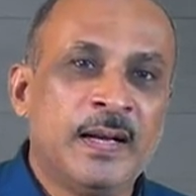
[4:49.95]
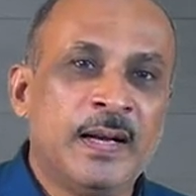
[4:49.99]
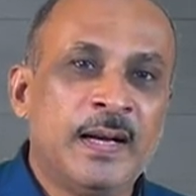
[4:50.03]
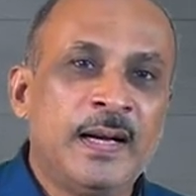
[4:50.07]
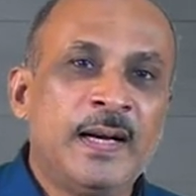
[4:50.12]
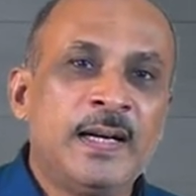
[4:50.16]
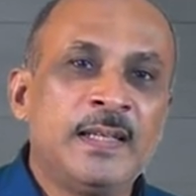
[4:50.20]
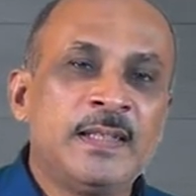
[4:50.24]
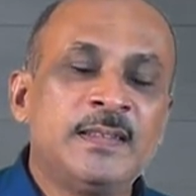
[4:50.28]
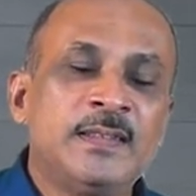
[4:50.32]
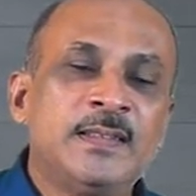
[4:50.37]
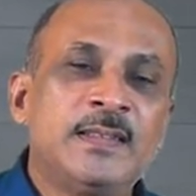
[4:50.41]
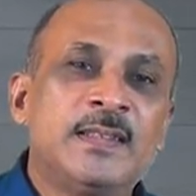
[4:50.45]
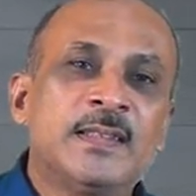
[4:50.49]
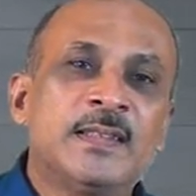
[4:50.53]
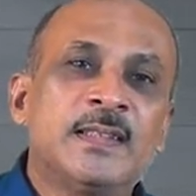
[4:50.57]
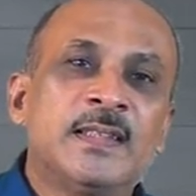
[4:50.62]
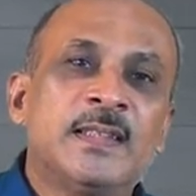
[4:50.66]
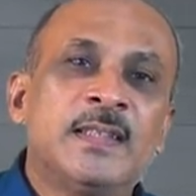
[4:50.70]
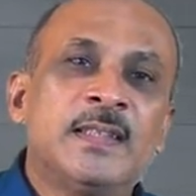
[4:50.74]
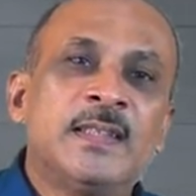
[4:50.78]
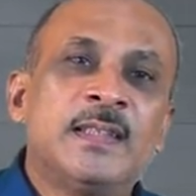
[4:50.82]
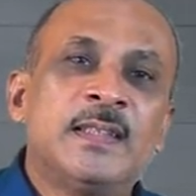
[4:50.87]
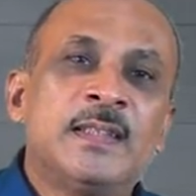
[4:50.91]

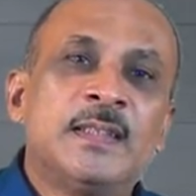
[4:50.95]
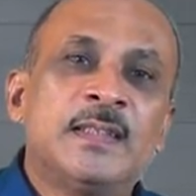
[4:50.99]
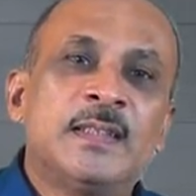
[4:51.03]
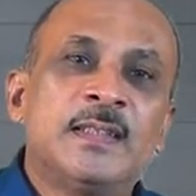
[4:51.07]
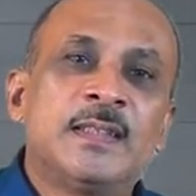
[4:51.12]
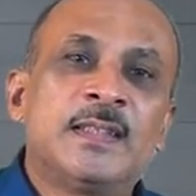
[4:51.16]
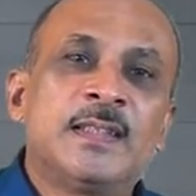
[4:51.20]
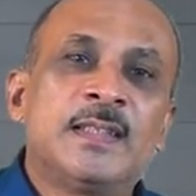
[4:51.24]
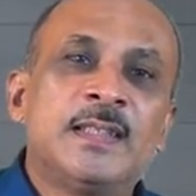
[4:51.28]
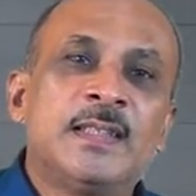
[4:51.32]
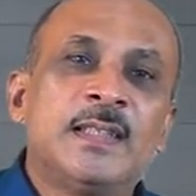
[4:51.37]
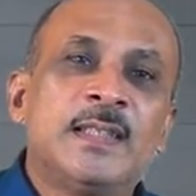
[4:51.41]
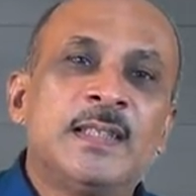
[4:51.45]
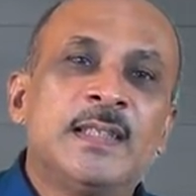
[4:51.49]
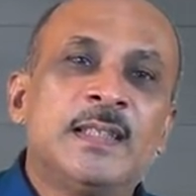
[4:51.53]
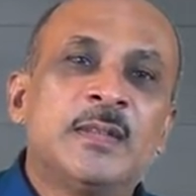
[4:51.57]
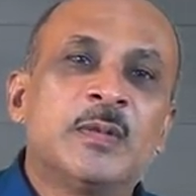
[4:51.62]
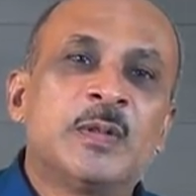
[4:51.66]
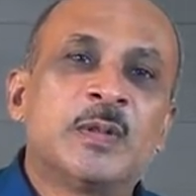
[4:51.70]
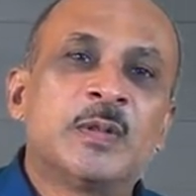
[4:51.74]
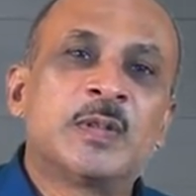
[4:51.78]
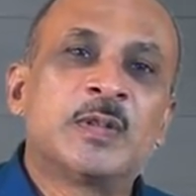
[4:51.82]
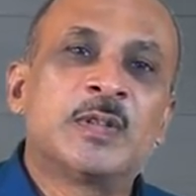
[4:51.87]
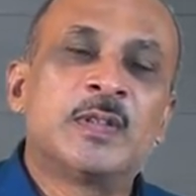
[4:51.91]
And she
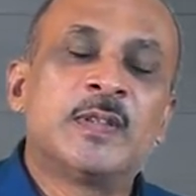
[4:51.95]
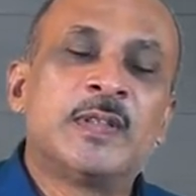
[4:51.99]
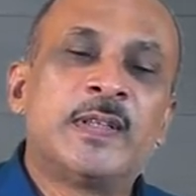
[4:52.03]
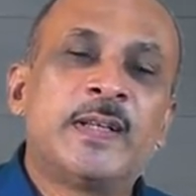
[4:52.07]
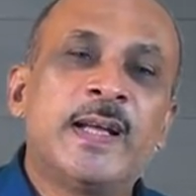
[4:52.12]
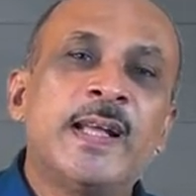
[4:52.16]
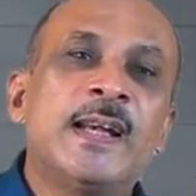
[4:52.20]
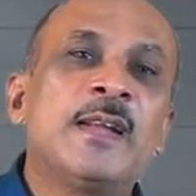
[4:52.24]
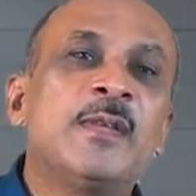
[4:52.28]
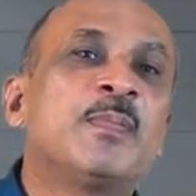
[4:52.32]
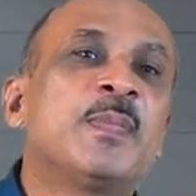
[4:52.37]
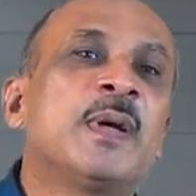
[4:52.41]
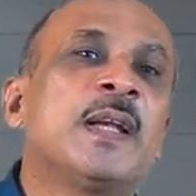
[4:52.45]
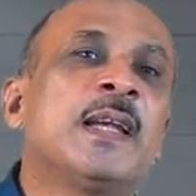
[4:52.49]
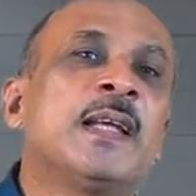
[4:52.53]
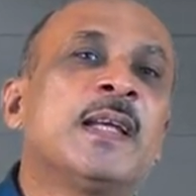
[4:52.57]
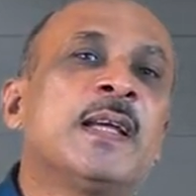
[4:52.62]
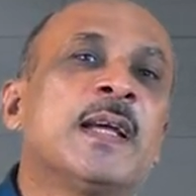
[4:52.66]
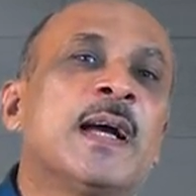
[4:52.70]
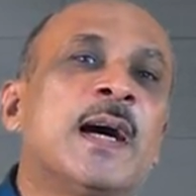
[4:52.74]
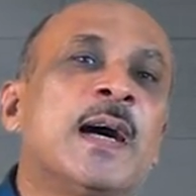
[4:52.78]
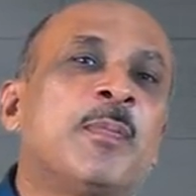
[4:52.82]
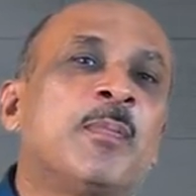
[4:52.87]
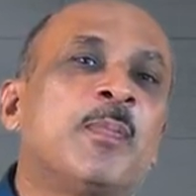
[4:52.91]
was
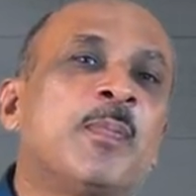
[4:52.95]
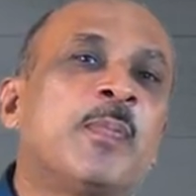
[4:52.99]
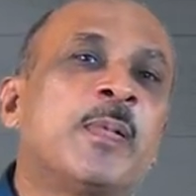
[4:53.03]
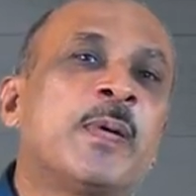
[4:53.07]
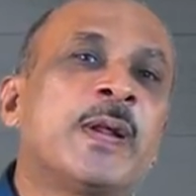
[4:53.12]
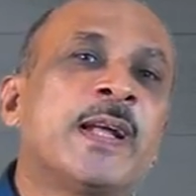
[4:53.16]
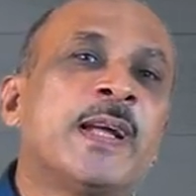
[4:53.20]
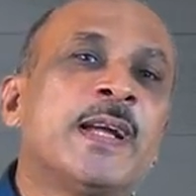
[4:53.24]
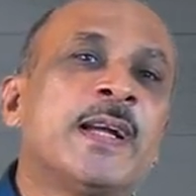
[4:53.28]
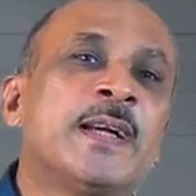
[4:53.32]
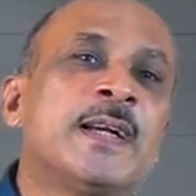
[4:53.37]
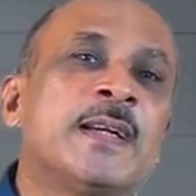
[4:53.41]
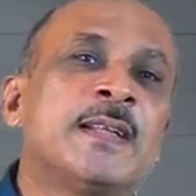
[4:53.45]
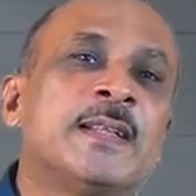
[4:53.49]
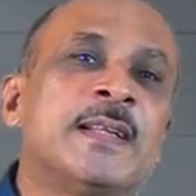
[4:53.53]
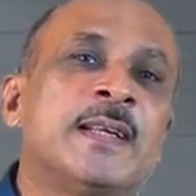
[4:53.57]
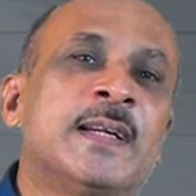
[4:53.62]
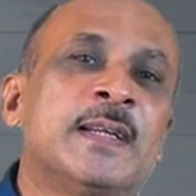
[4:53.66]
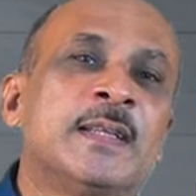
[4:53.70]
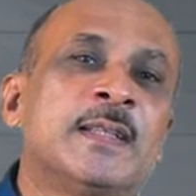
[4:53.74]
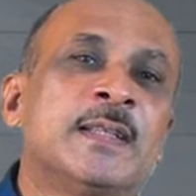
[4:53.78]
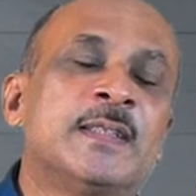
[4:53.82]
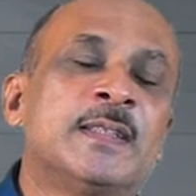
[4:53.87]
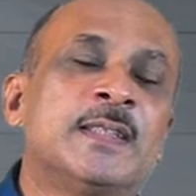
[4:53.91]
terribly afraid
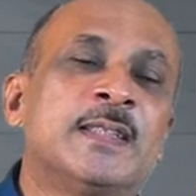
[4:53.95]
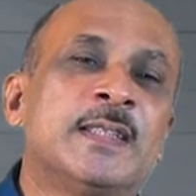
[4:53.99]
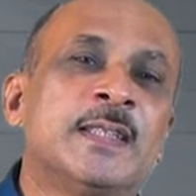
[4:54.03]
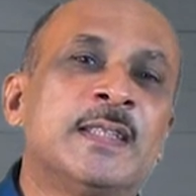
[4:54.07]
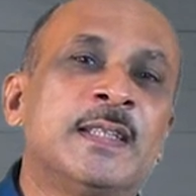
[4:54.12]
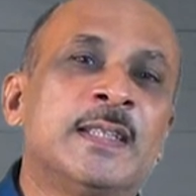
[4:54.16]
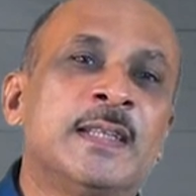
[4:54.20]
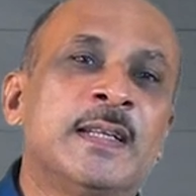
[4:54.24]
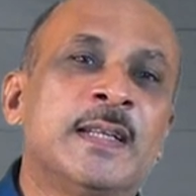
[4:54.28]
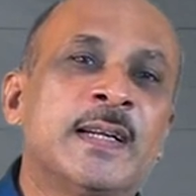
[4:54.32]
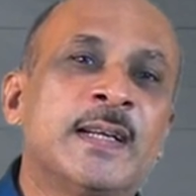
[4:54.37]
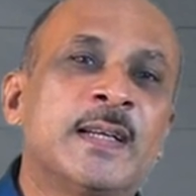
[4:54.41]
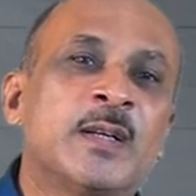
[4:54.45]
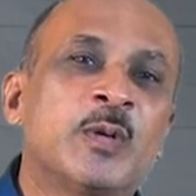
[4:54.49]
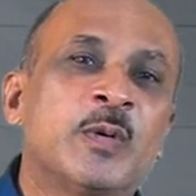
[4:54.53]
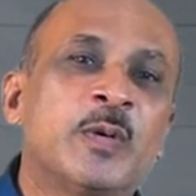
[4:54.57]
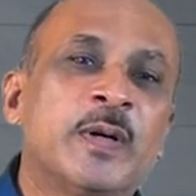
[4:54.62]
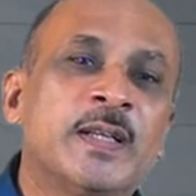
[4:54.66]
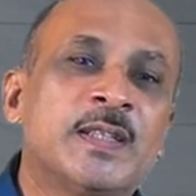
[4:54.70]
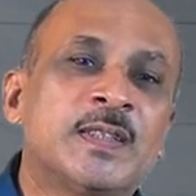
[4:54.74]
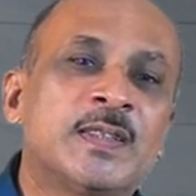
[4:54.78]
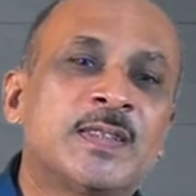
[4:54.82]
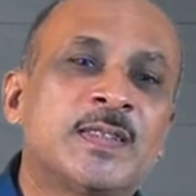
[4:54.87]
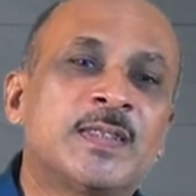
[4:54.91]
that she
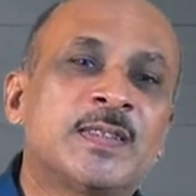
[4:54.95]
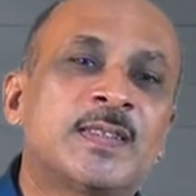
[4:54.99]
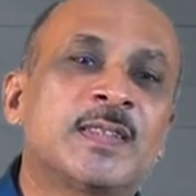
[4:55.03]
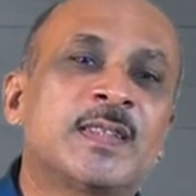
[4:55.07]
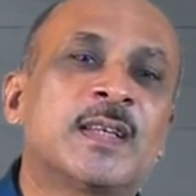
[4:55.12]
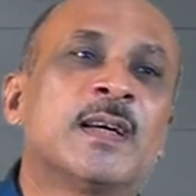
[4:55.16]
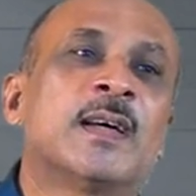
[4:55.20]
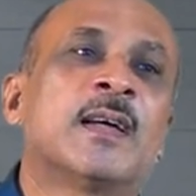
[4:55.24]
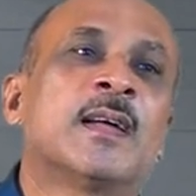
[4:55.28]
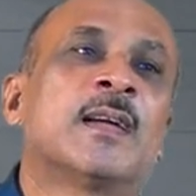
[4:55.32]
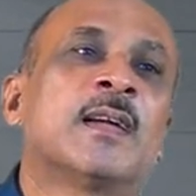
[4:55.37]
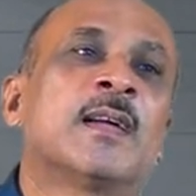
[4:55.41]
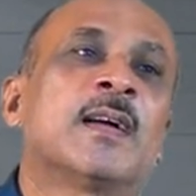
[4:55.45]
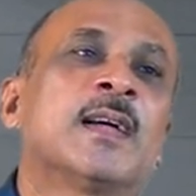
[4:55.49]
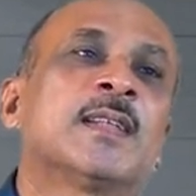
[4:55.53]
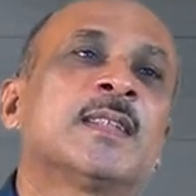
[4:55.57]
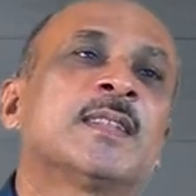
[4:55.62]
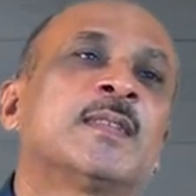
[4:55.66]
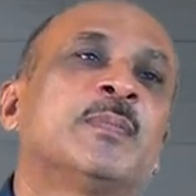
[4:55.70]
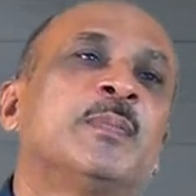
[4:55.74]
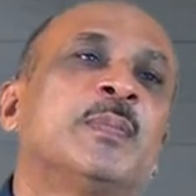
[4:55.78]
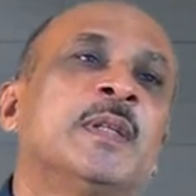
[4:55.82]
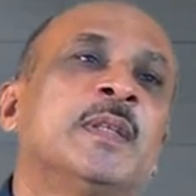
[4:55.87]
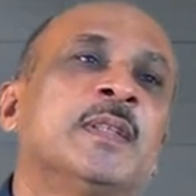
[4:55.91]
requests her
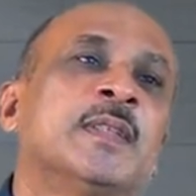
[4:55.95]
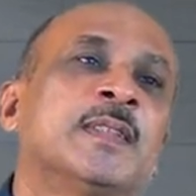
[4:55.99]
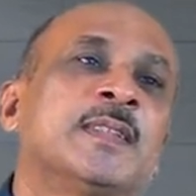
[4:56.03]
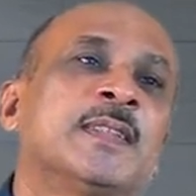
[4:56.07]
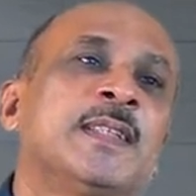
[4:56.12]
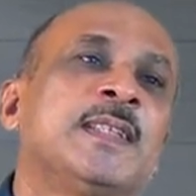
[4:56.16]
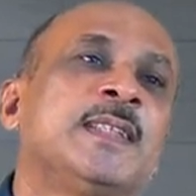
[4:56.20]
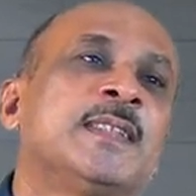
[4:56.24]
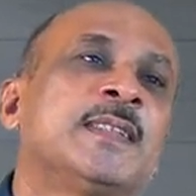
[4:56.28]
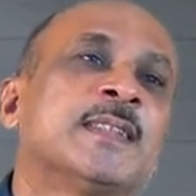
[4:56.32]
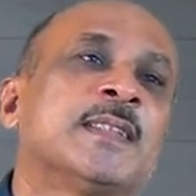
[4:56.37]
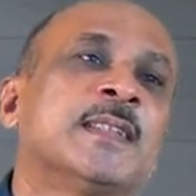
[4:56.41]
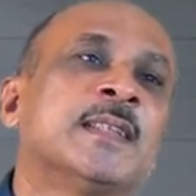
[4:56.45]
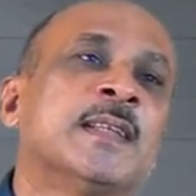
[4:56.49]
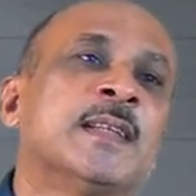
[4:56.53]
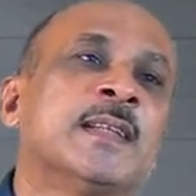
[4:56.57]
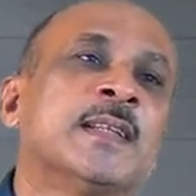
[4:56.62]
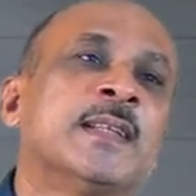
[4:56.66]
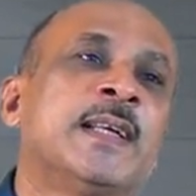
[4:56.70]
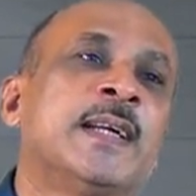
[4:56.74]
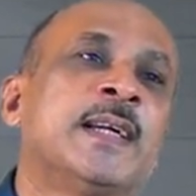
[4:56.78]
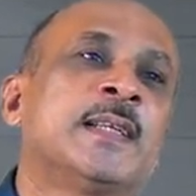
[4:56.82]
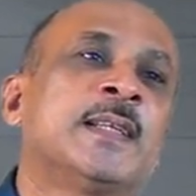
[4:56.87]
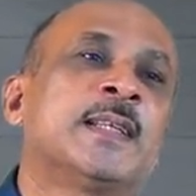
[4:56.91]
husband Caesar
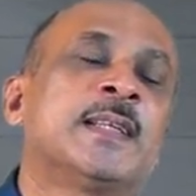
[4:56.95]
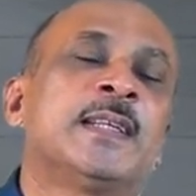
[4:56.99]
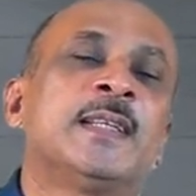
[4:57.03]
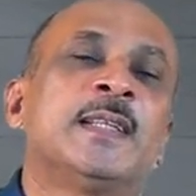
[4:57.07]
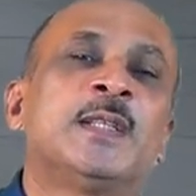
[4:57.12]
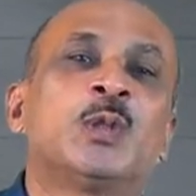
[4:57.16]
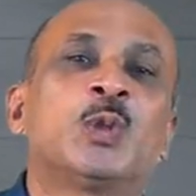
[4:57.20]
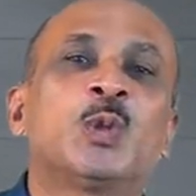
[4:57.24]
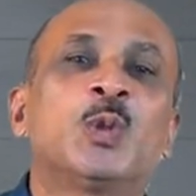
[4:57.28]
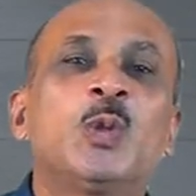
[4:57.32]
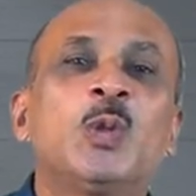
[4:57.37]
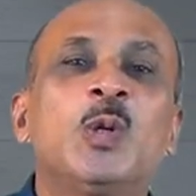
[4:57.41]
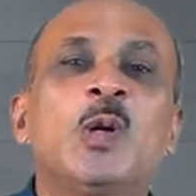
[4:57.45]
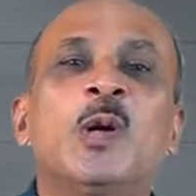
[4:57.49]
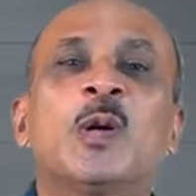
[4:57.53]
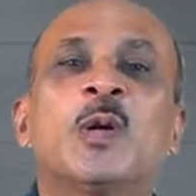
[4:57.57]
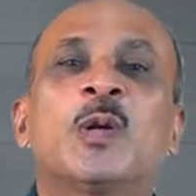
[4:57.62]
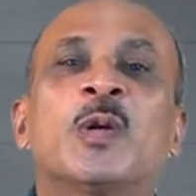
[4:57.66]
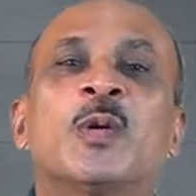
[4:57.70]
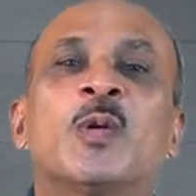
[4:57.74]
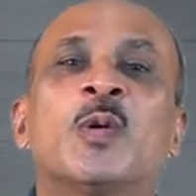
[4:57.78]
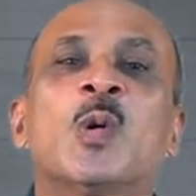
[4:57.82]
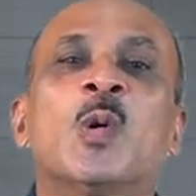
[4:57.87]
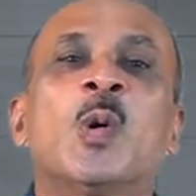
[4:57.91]
that he should
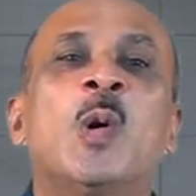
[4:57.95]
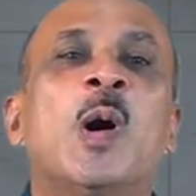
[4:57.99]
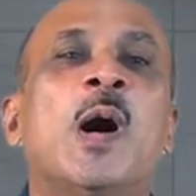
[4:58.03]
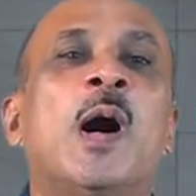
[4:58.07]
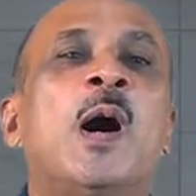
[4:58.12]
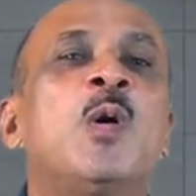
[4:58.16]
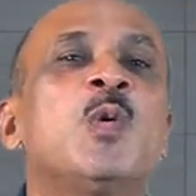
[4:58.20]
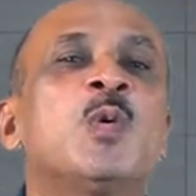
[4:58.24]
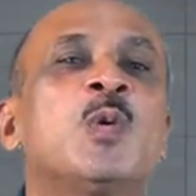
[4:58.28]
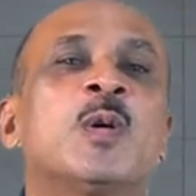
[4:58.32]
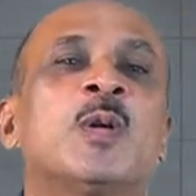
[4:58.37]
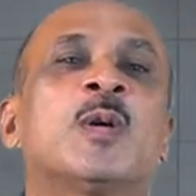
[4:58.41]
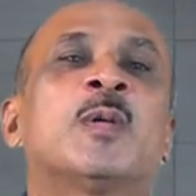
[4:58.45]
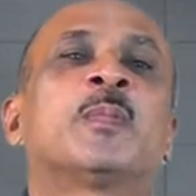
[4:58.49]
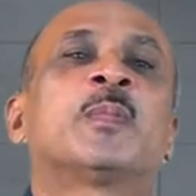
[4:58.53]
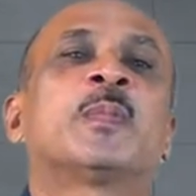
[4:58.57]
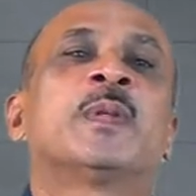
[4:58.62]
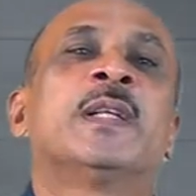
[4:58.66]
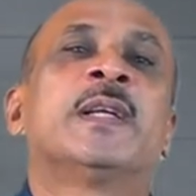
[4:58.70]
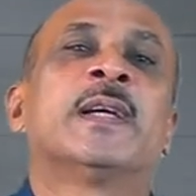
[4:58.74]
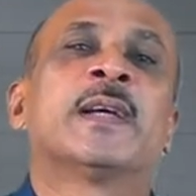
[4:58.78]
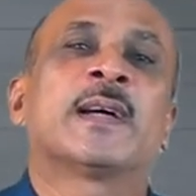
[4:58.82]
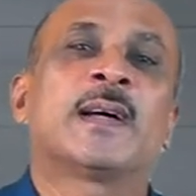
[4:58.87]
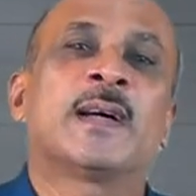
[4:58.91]
not go out of
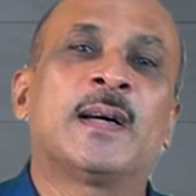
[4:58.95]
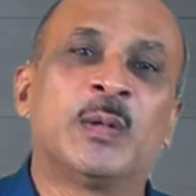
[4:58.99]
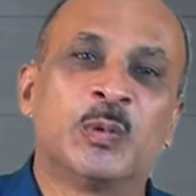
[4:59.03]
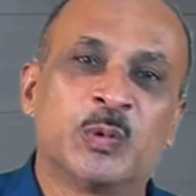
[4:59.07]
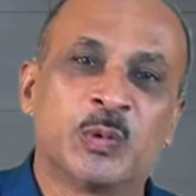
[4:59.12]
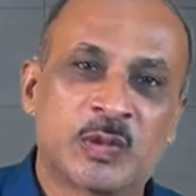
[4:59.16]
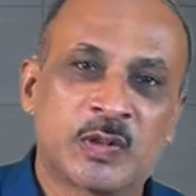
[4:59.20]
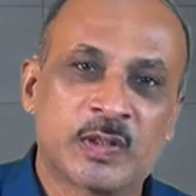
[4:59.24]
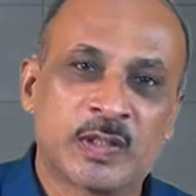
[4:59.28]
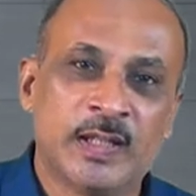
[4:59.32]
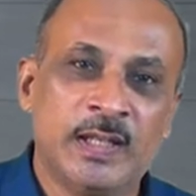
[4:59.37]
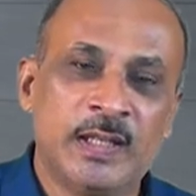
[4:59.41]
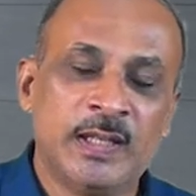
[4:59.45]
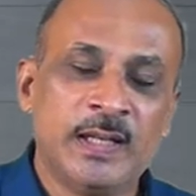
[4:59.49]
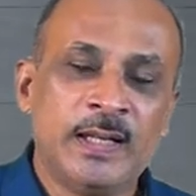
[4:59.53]
the house.